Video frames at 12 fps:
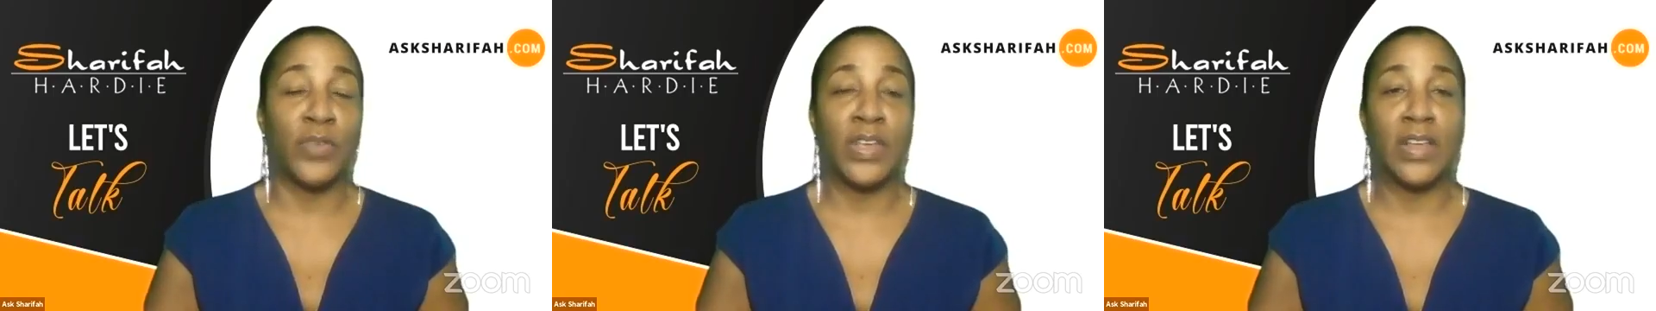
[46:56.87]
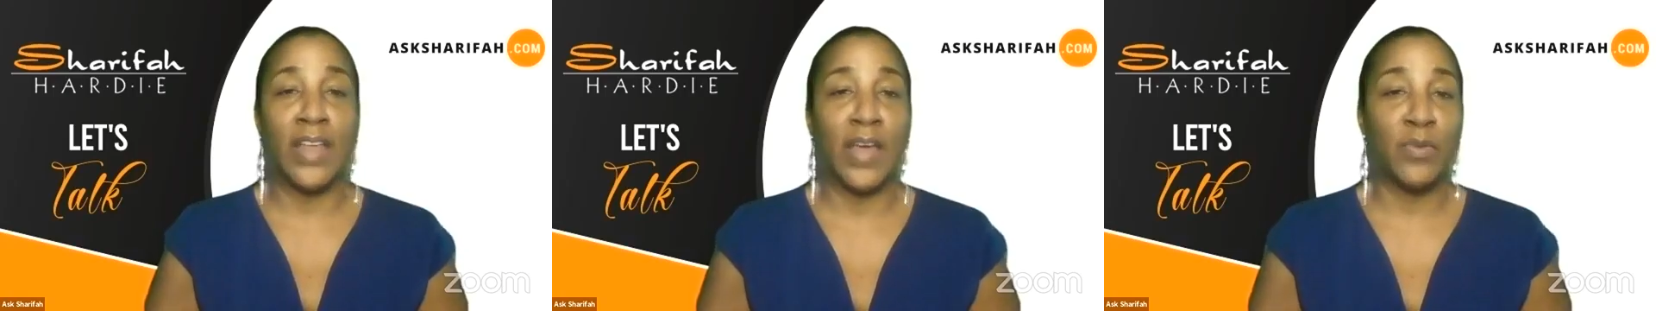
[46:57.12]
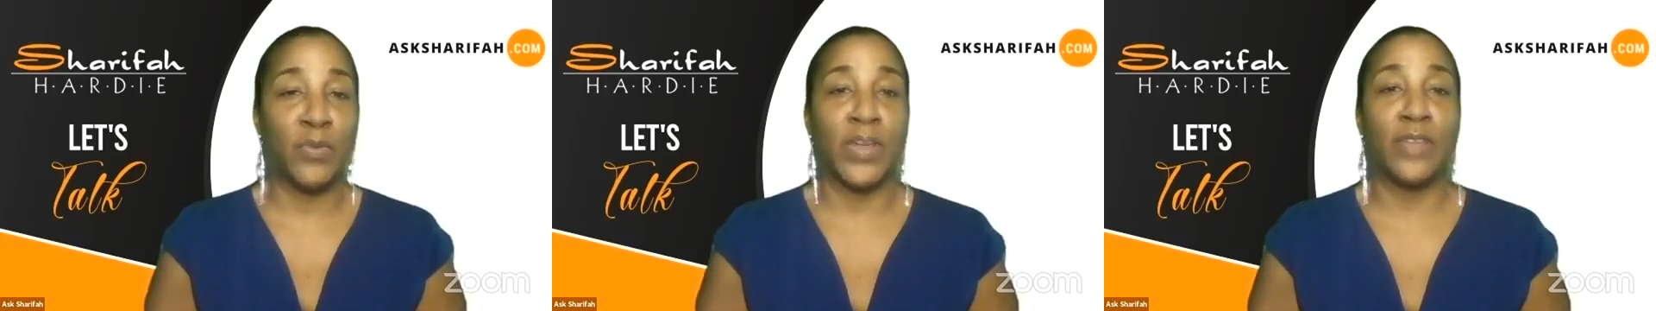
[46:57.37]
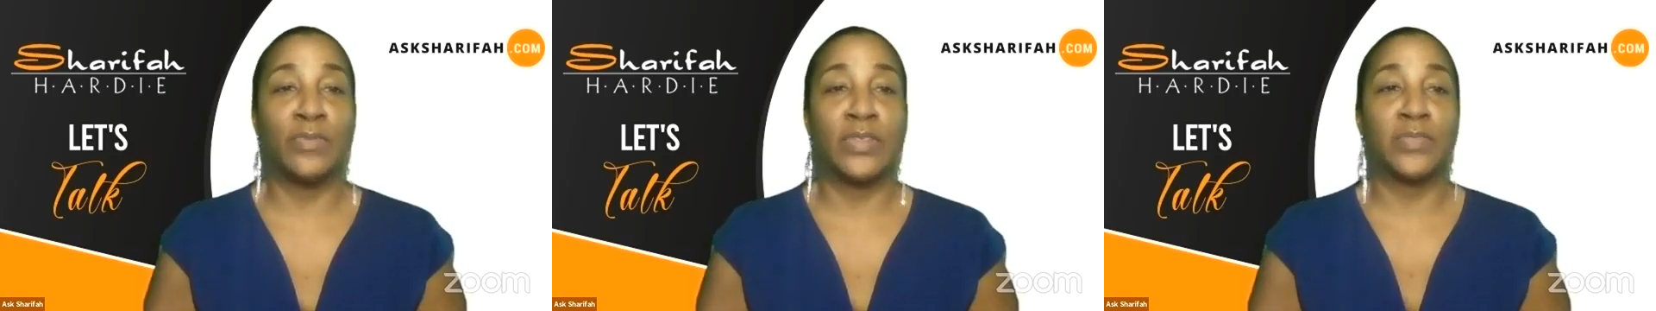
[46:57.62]
we
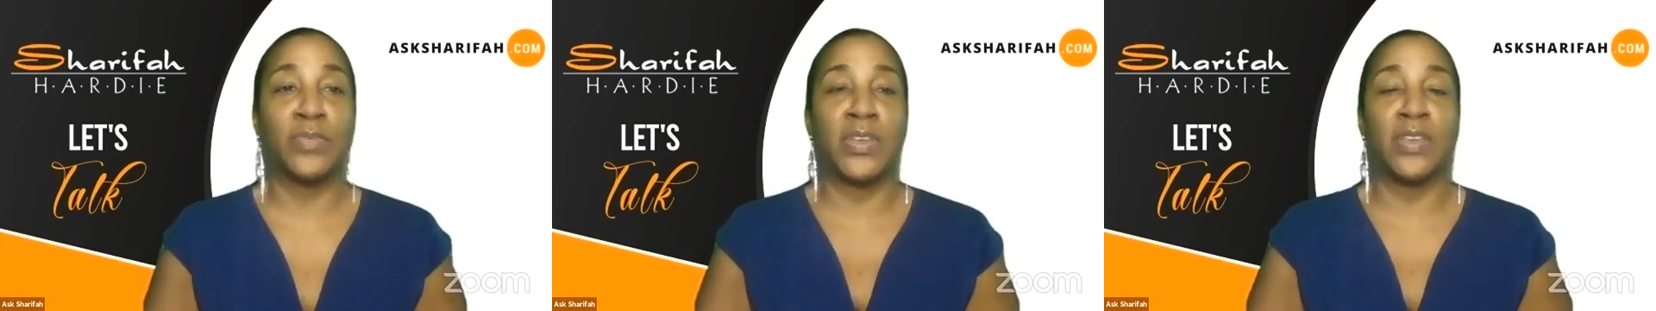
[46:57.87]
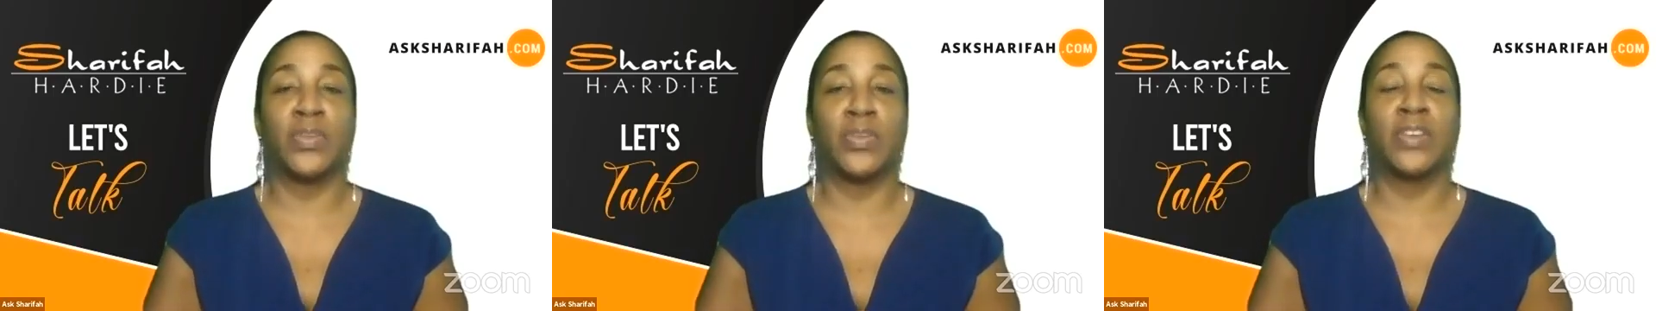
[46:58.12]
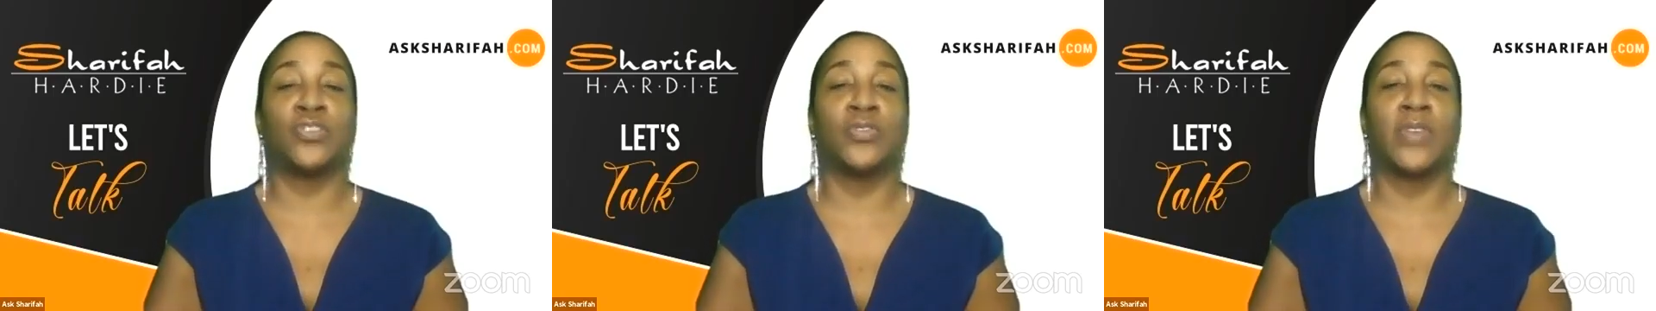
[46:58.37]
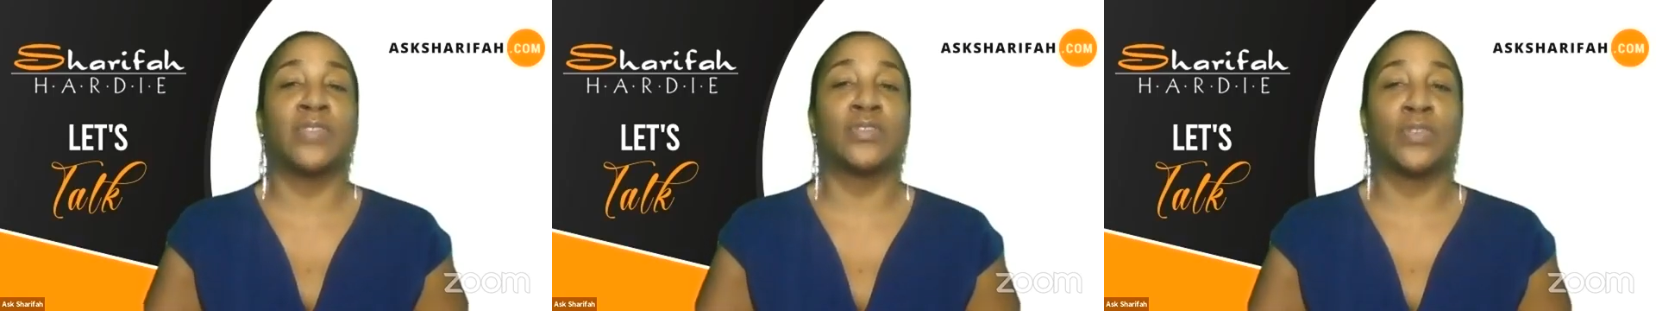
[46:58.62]
collaborate, we speak, because you
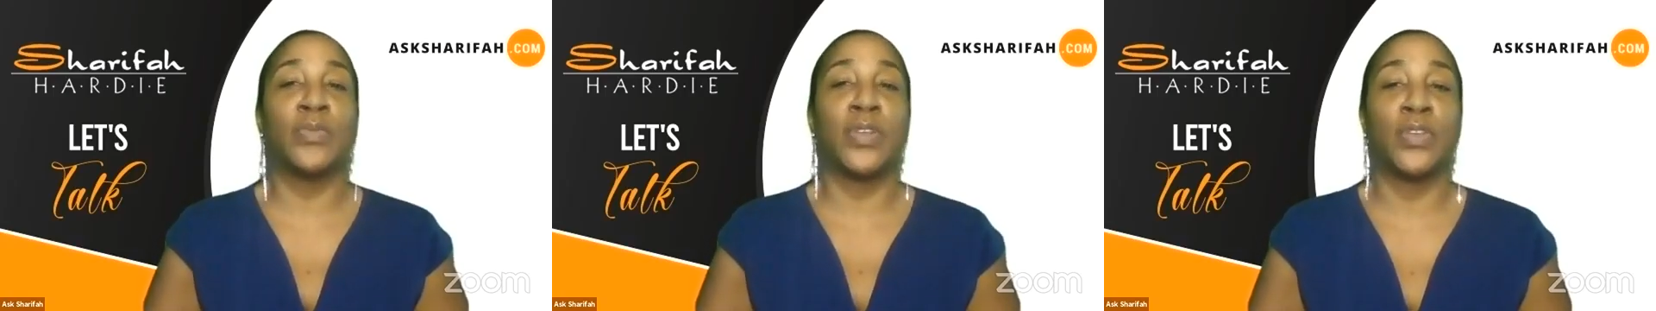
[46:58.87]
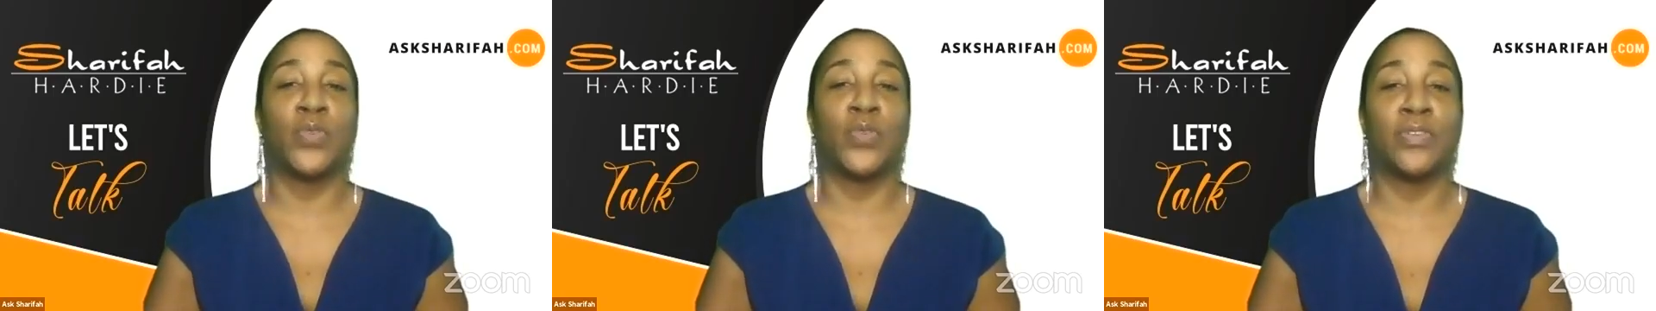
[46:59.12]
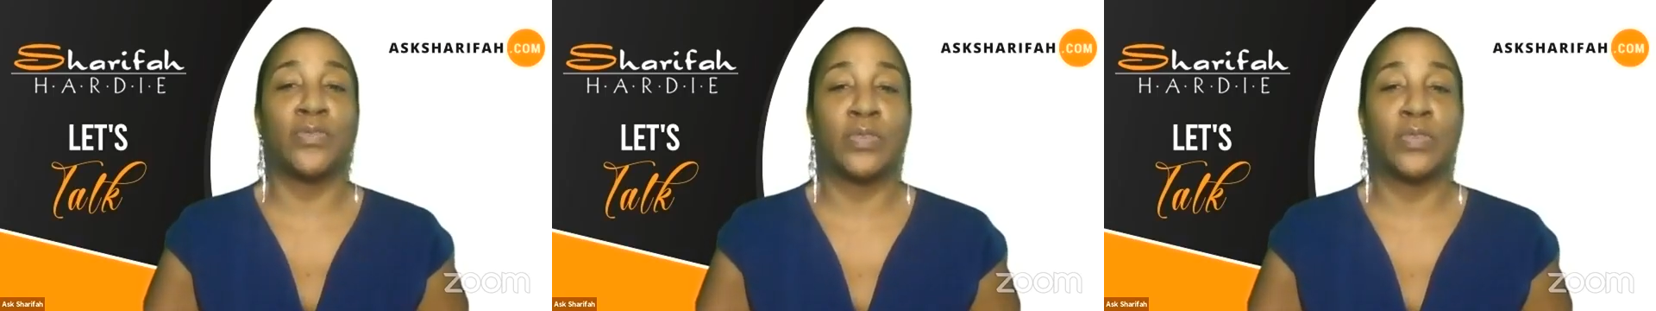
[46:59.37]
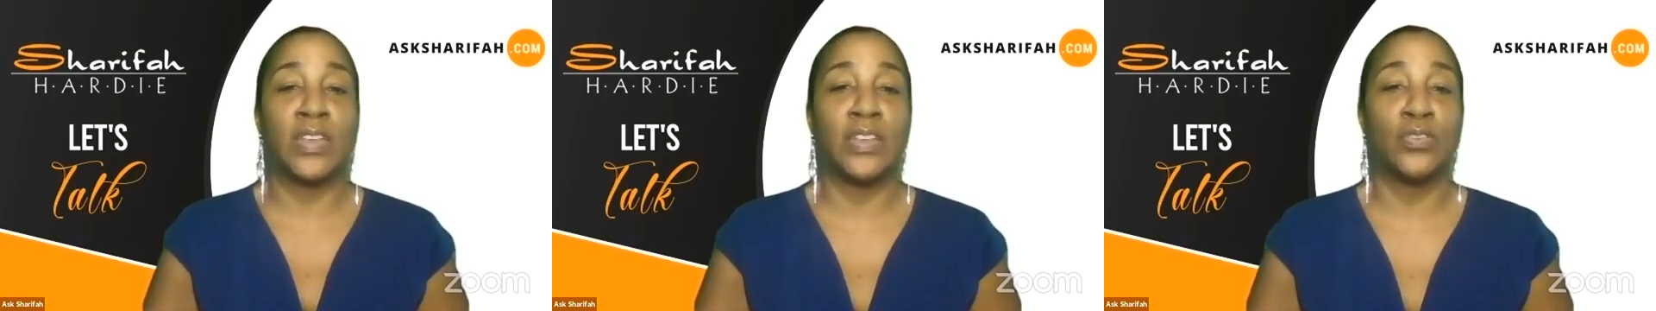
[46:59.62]
have so many wonderful
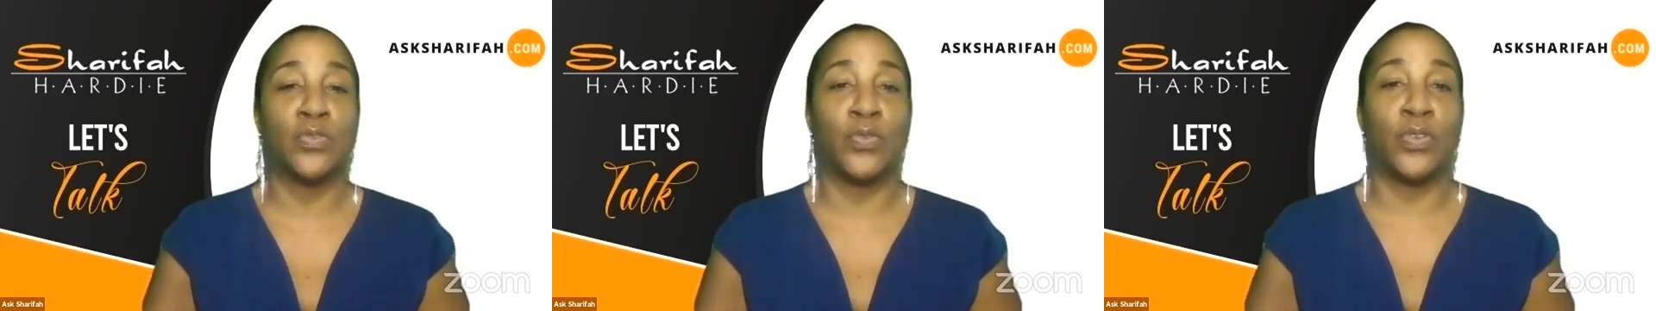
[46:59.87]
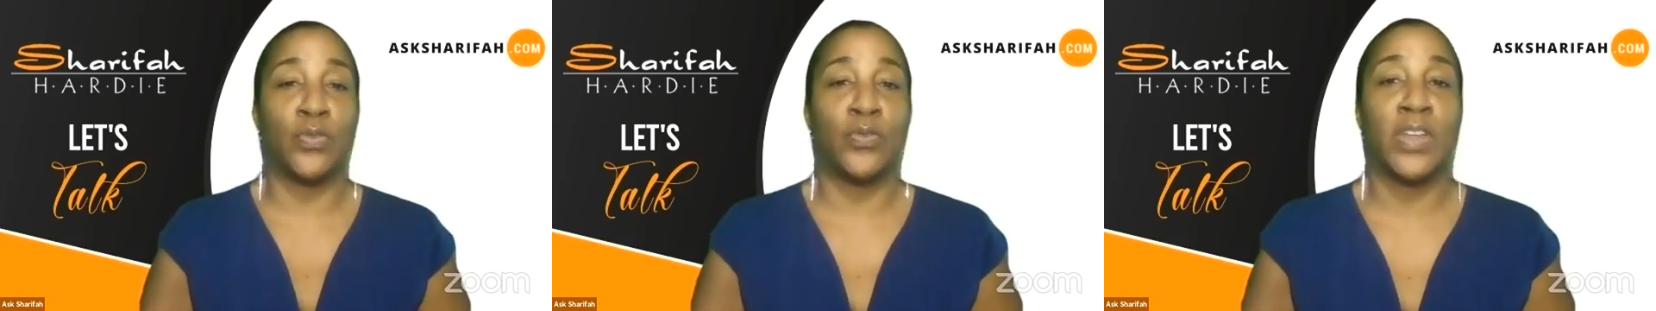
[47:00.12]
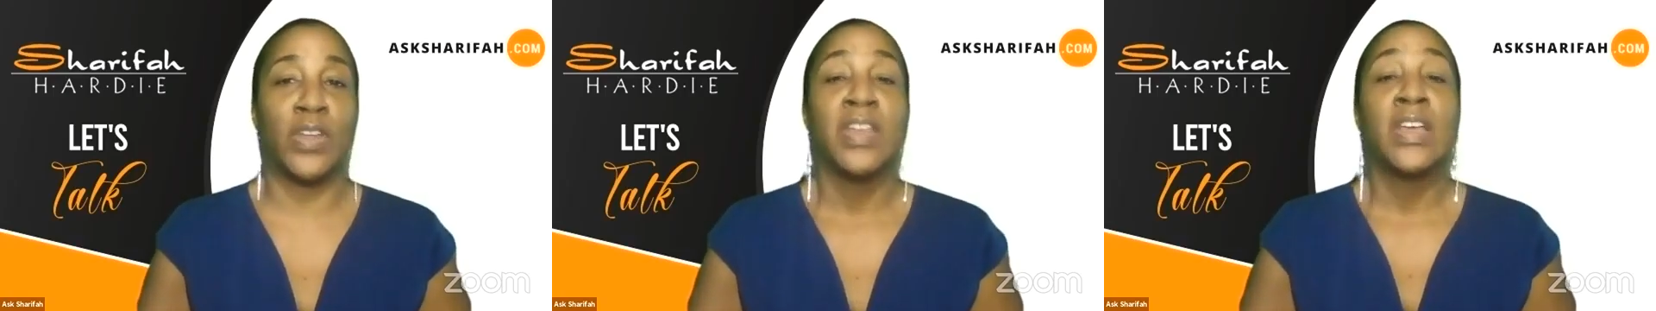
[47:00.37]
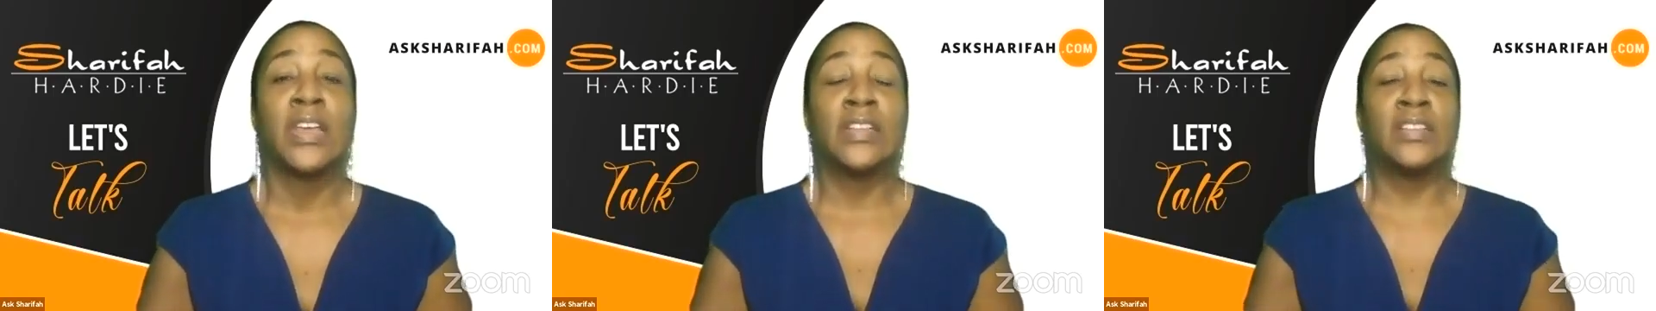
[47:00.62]
things going on.
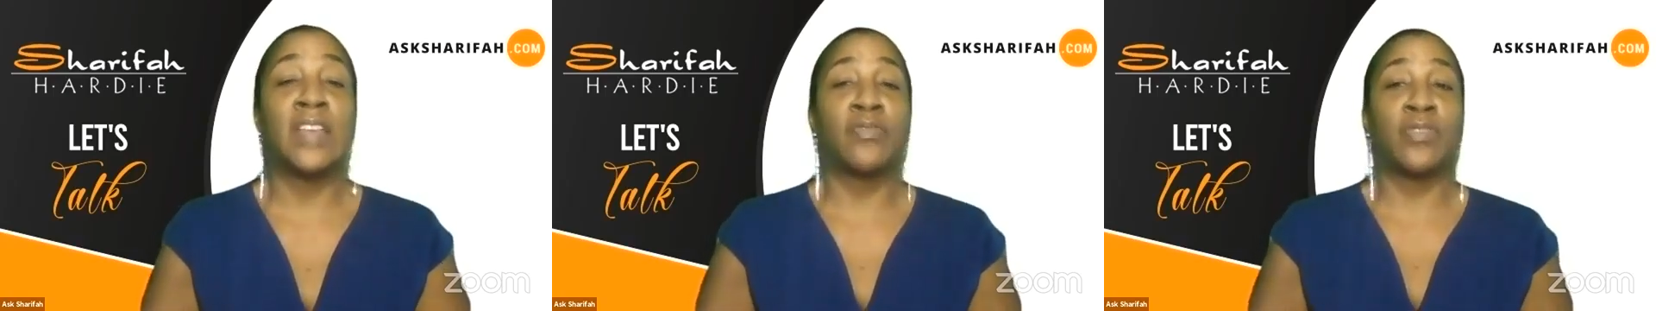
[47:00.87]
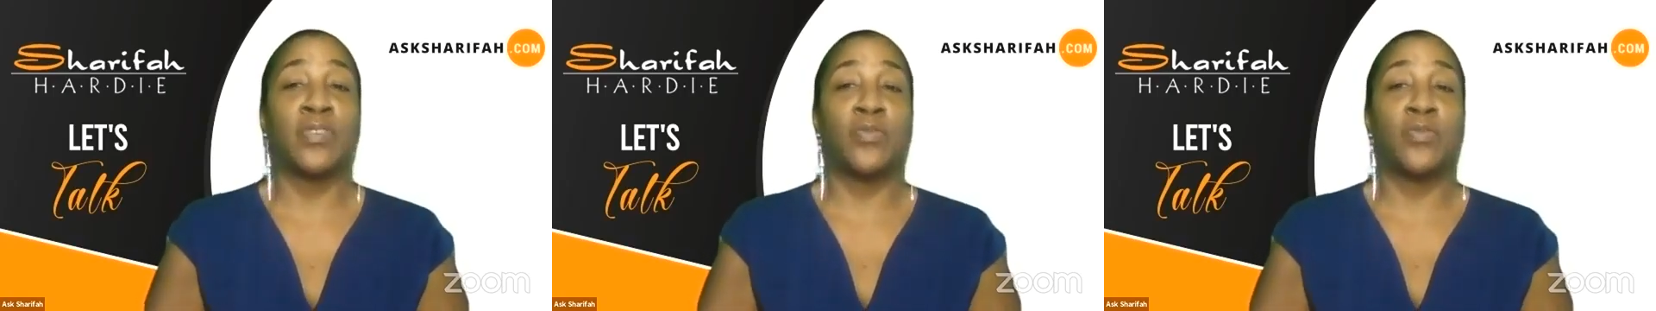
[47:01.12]
Definitely